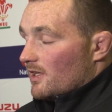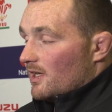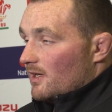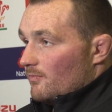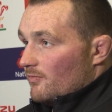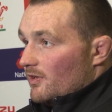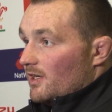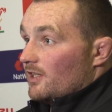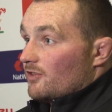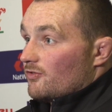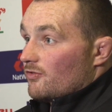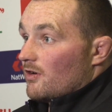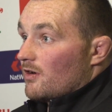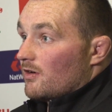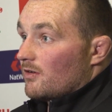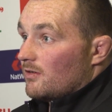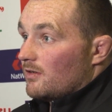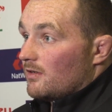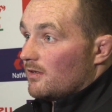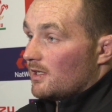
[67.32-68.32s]
the game really
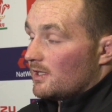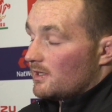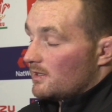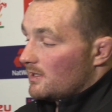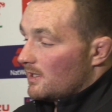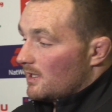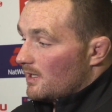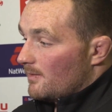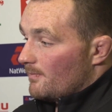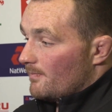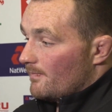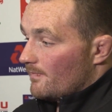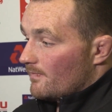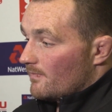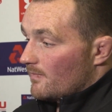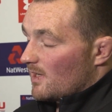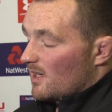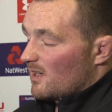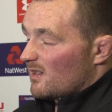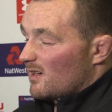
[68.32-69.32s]
strong, and
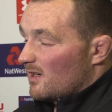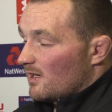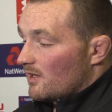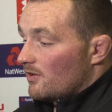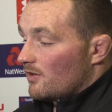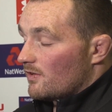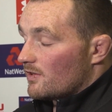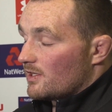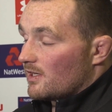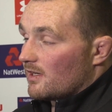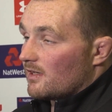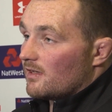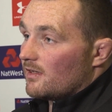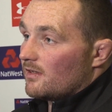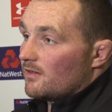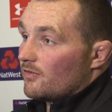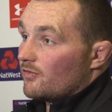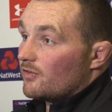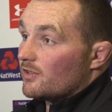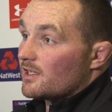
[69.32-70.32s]
could have snuck the
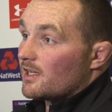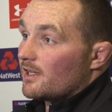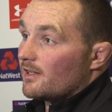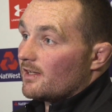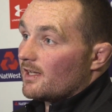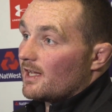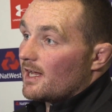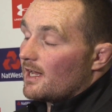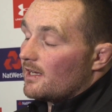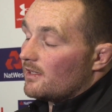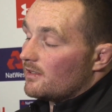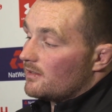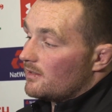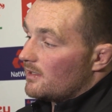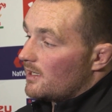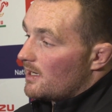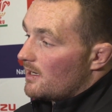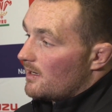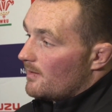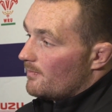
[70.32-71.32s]
result in the end.
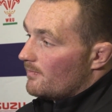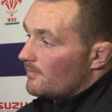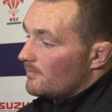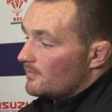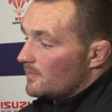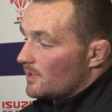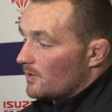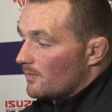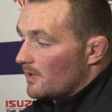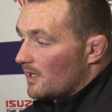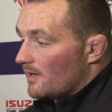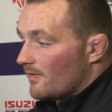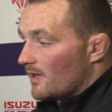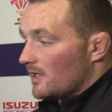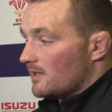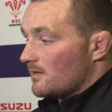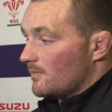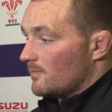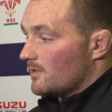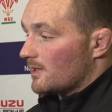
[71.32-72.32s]
You know, we have
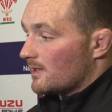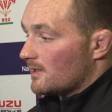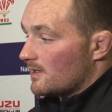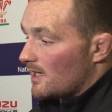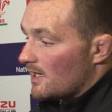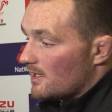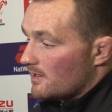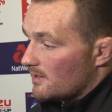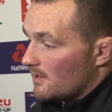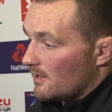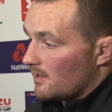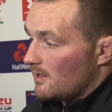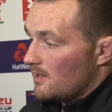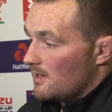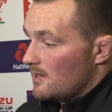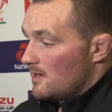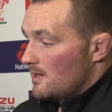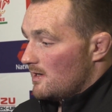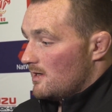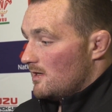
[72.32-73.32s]
had some success there,
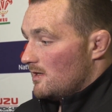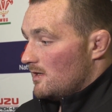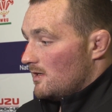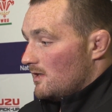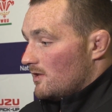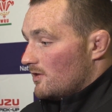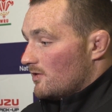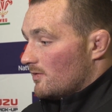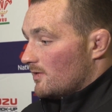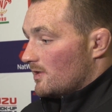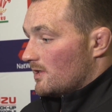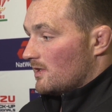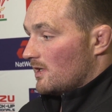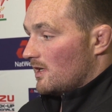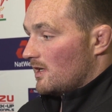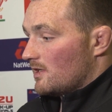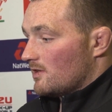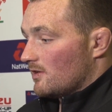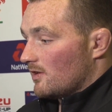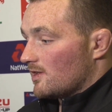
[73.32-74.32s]
so
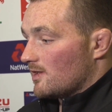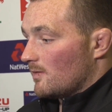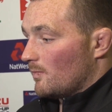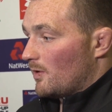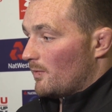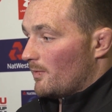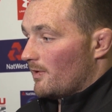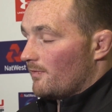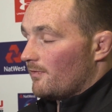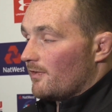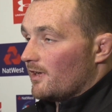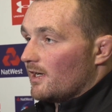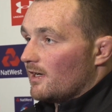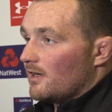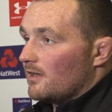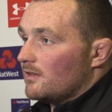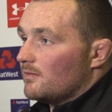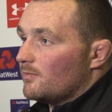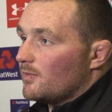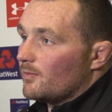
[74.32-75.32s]
it's not somewhere we
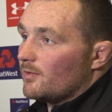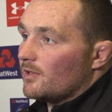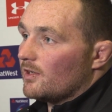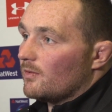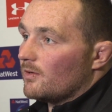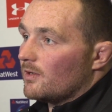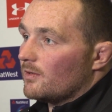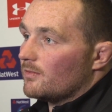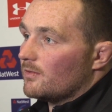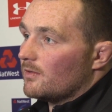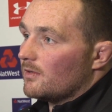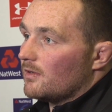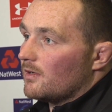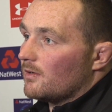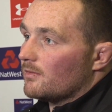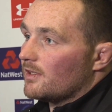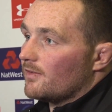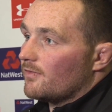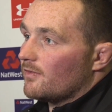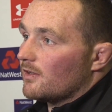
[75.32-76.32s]
fear, but we know
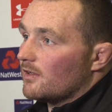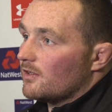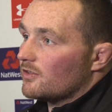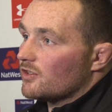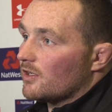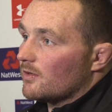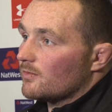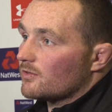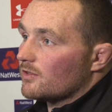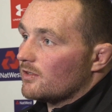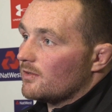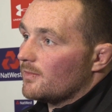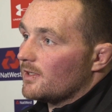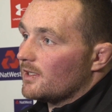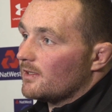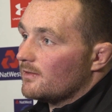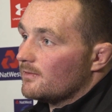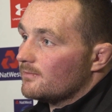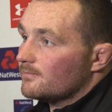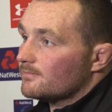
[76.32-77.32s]
how difficult the job's going to be.